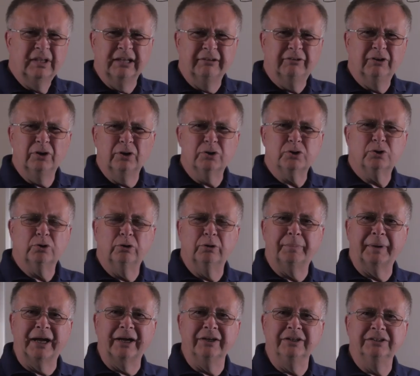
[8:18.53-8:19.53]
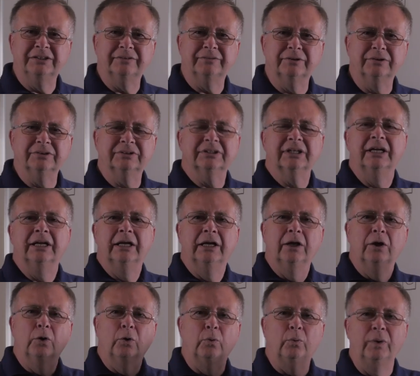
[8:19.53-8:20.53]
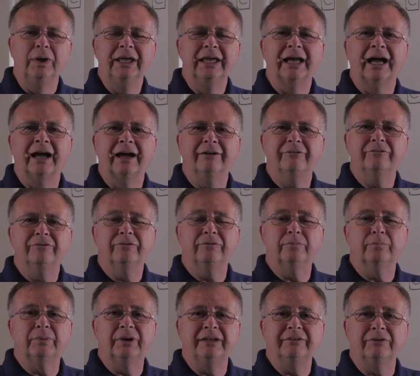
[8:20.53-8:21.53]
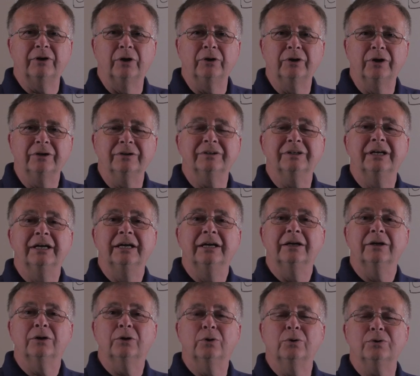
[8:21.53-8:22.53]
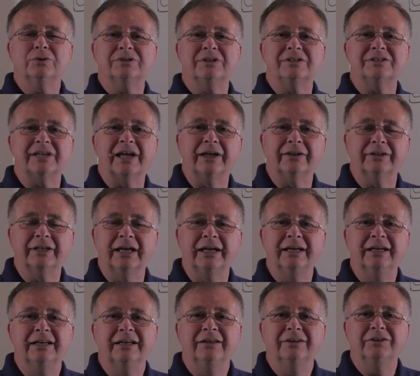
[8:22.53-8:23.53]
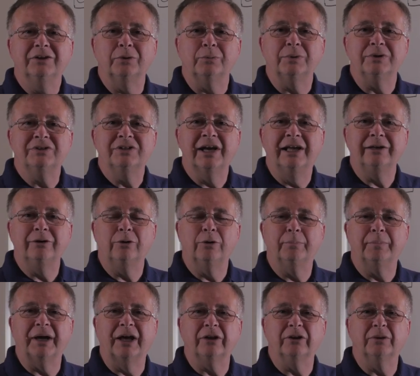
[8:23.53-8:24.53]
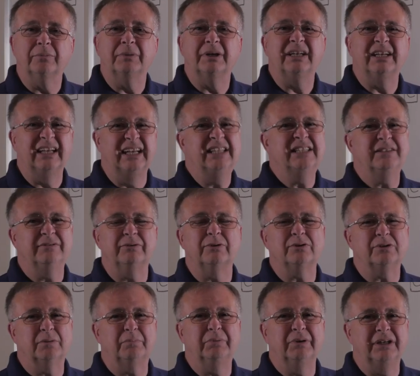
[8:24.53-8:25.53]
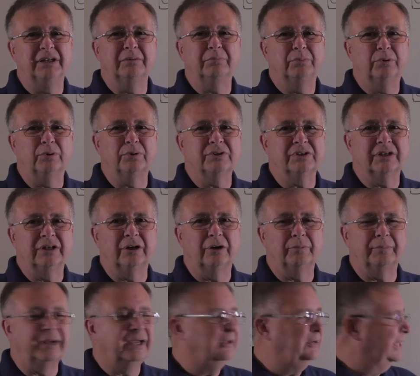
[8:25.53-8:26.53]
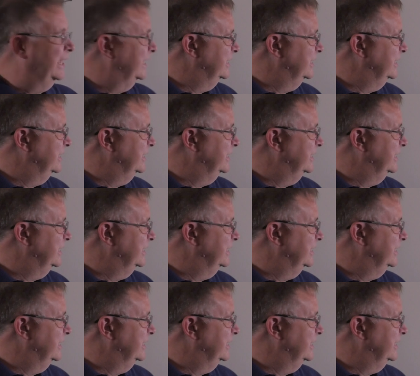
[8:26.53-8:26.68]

If you're not sure about intervals, we have, believe it or not, courses out there that will tell you about them, and intervals are pretty important to know about,